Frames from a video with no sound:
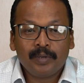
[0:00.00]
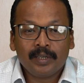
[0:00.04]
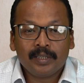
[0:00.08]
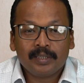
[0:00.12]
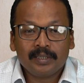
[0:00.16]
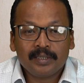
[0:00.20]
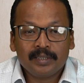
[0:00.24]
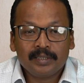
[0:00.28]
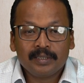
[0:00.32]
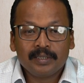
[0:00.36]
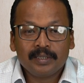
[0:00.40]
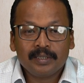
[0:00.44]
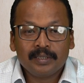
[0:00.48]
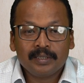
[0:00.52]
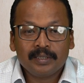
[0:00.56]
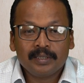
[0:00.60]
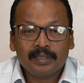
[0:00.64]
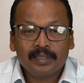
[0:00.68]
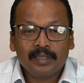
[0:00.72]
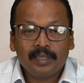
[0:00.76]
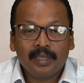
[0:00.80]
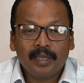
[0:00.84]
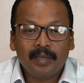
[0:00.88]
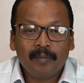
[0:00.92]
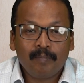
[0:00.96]
practices,
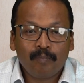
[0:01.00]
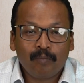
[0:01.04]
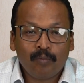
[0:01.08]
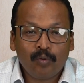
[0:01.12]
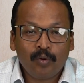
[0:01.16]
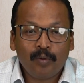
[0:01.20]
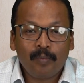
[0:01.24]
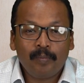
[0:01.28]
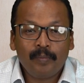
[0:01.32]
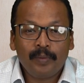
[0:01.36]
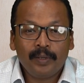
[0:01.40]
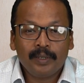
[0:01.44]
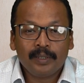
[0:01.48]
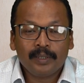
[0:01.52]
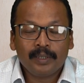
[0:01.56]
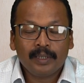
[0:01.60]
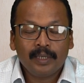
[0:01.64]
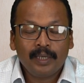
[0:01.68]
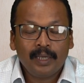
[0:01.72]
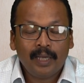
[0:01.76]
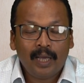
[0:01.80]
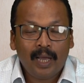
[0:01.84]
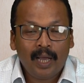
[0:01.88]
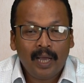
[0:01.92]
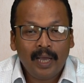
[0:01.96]
improvement,
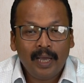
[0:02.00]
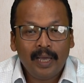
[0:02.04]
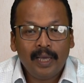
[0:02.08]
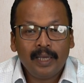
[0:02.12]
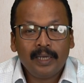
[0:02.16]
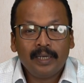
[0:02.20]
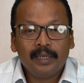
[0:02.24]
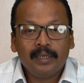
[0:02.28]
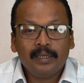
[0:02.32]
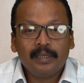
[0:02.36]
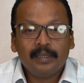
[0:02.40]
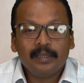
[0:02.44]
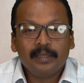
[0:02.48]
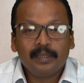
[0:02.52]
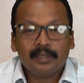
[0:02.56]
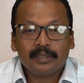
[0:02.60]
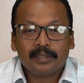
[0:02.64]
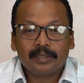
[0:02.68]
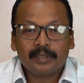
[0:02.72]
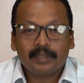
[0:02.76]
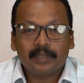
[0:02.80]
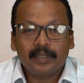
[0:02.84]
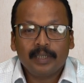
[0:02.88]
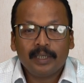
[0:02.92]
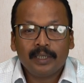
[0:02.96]
and the
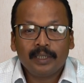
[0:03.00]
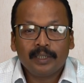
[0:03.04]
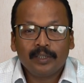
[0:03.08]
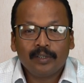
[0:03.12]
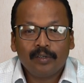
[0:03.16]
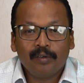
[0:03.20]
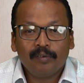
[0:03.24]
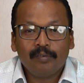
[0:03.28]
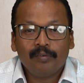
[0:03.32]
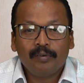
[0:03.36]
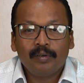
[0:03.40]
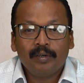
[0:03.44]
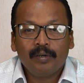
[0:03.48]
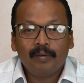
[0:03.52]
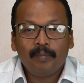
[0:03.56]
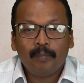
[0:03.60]
sharing of